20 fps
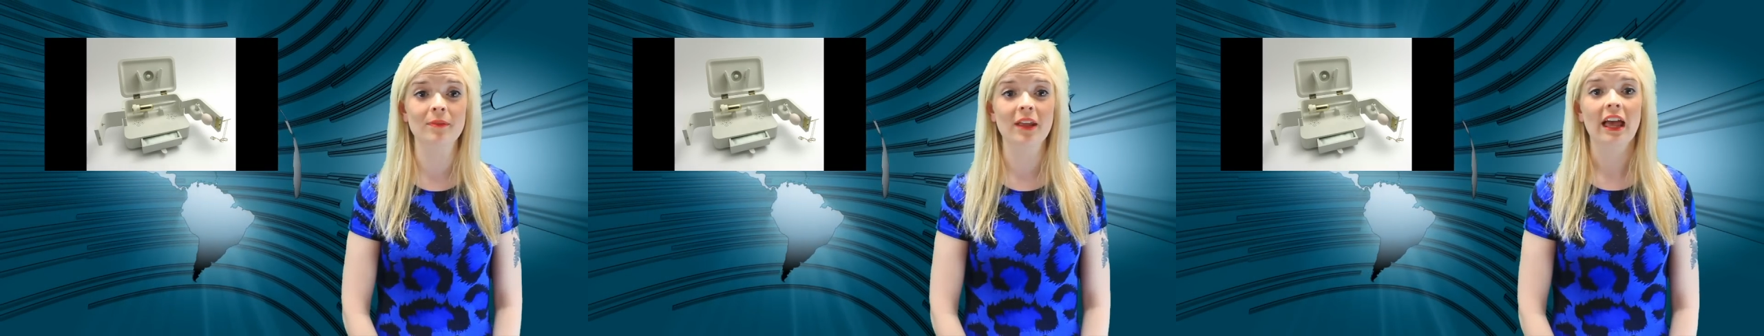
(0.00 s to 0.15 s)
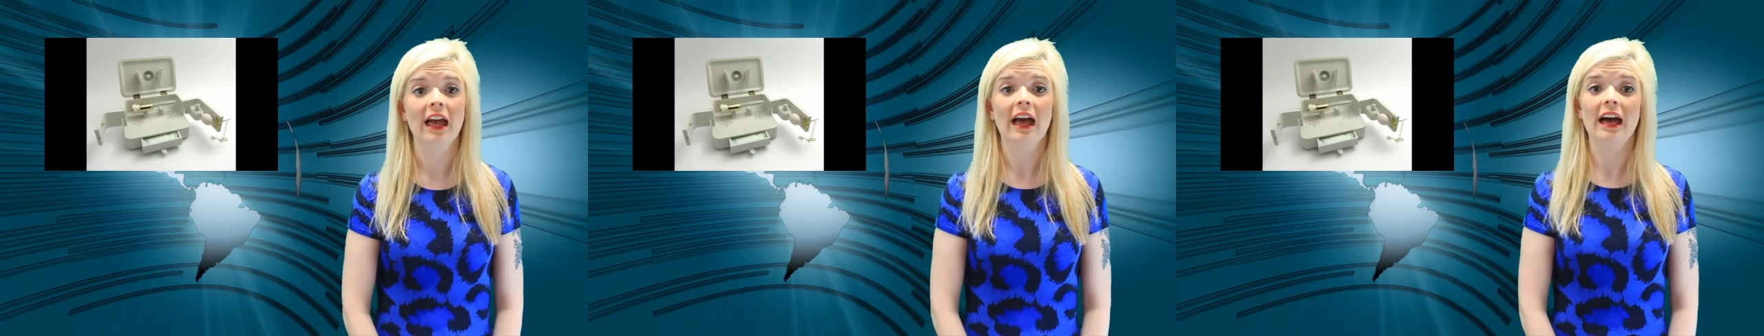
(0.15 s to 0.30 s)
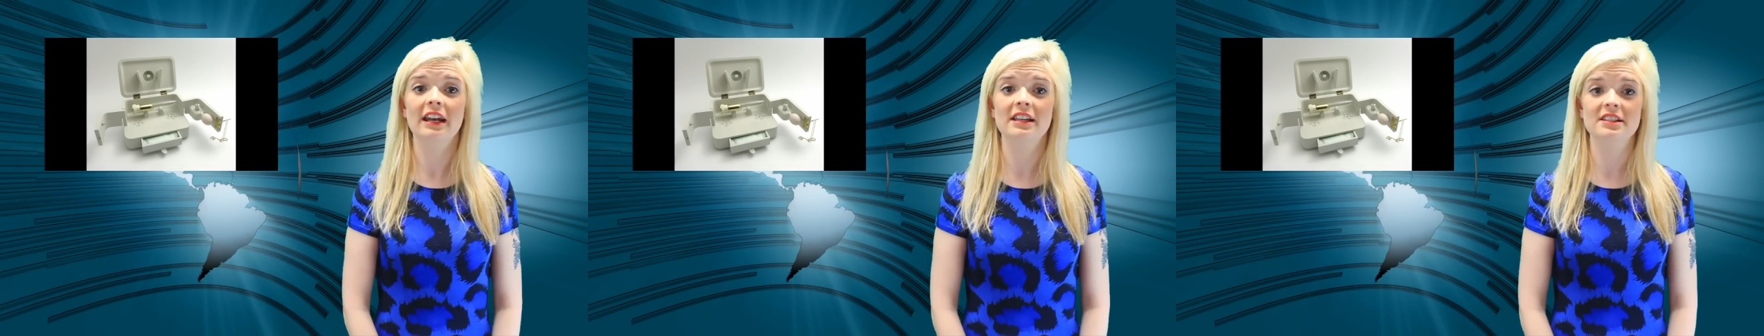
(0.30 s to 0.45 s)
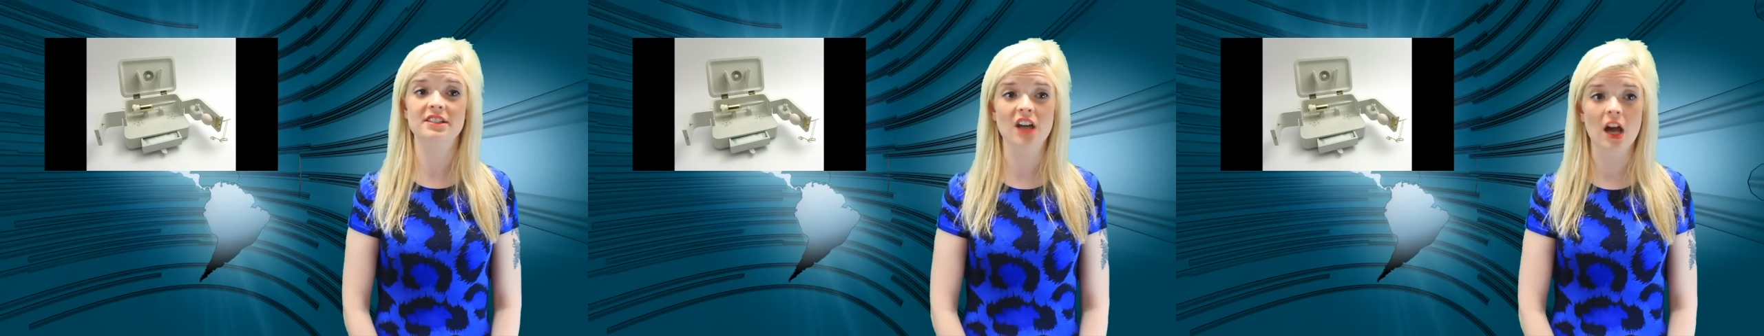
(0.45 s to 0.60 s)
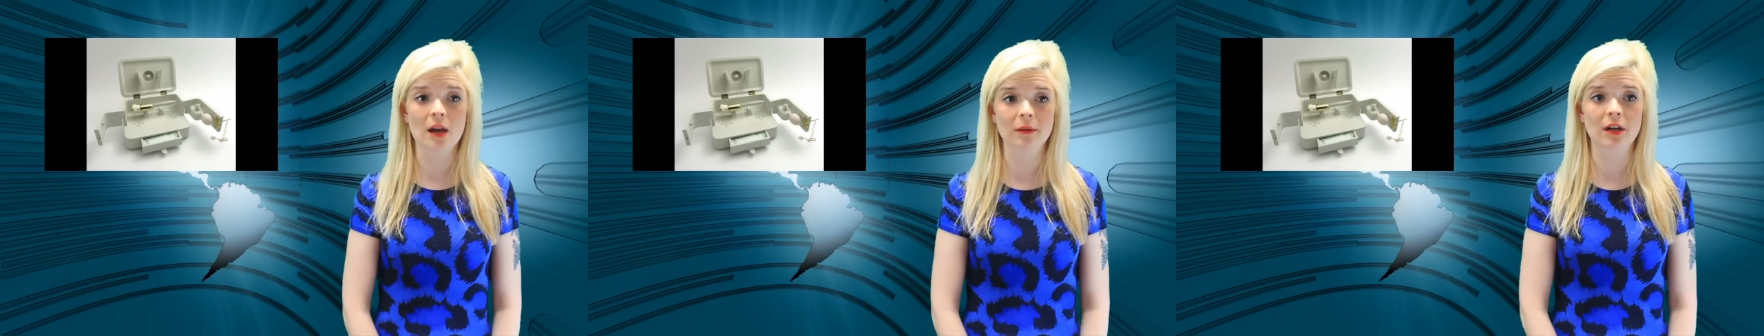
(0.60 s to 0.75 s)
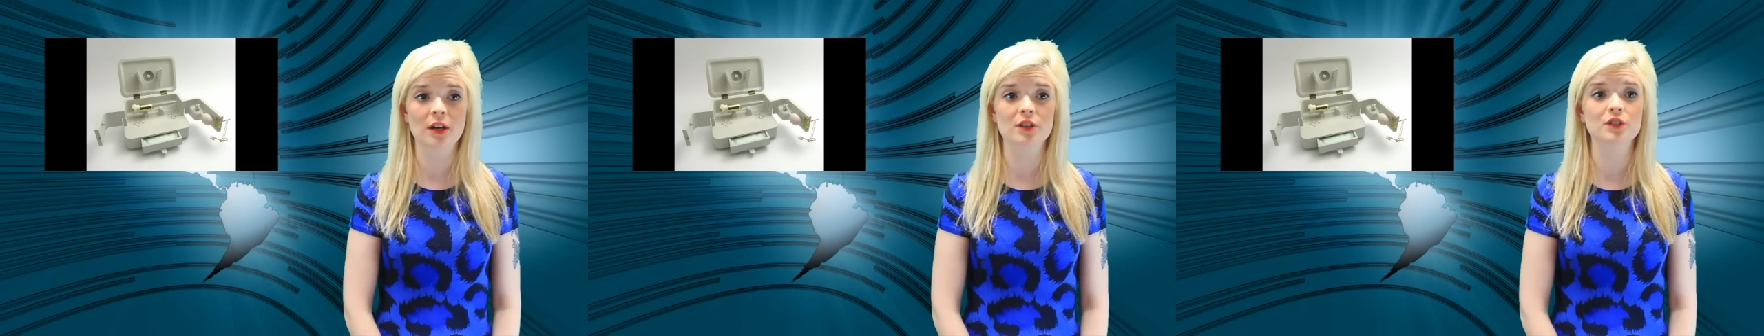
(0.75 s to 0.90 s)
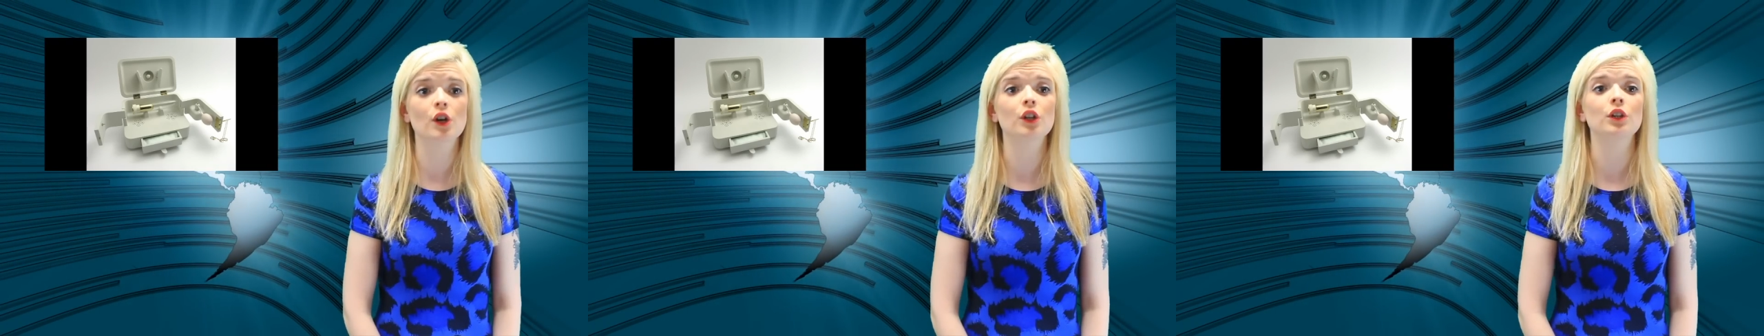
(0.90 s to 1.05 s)
and as time
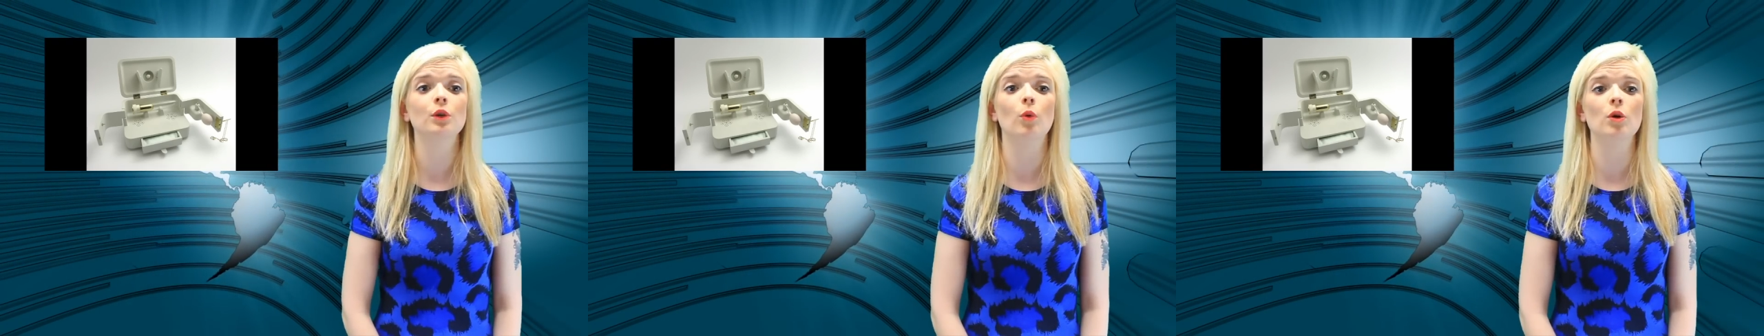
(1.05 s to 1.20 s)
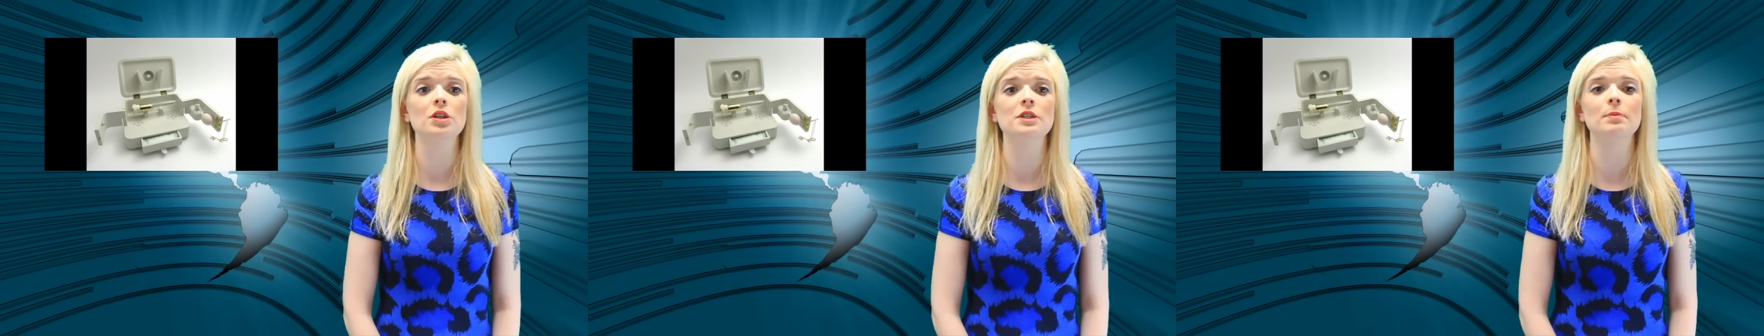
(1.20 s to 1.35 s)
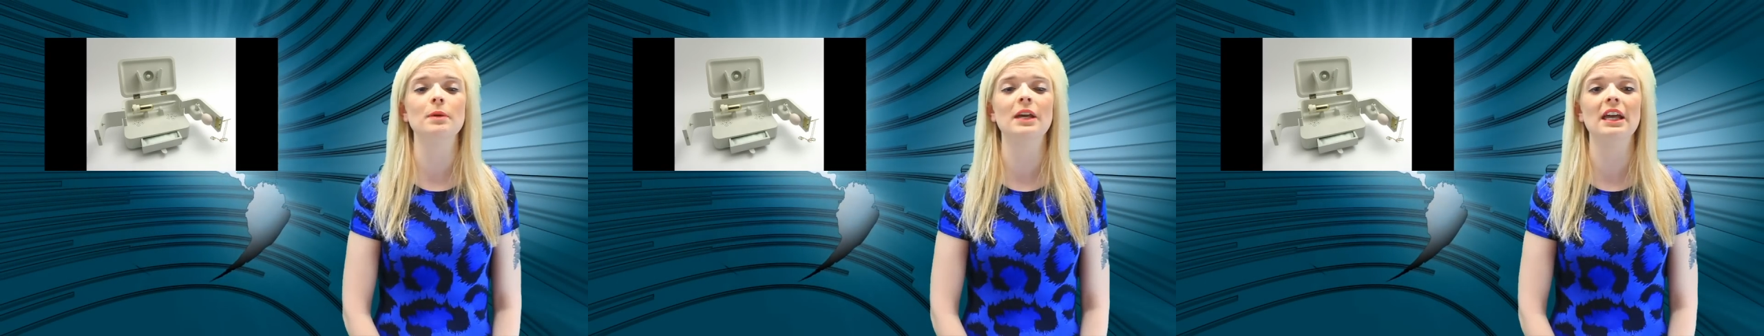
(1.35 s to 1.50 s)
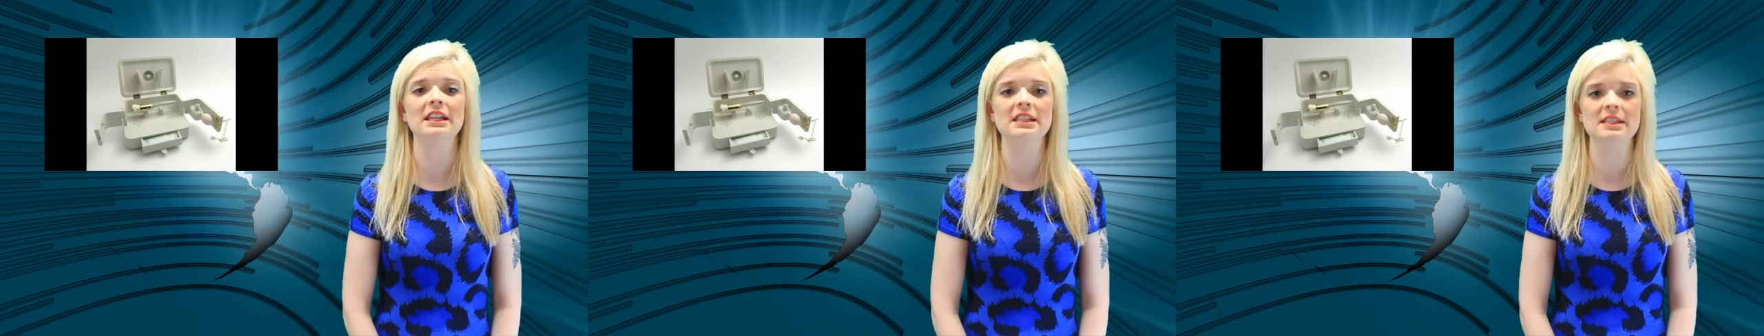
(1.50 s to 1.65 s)
goes on, the want to be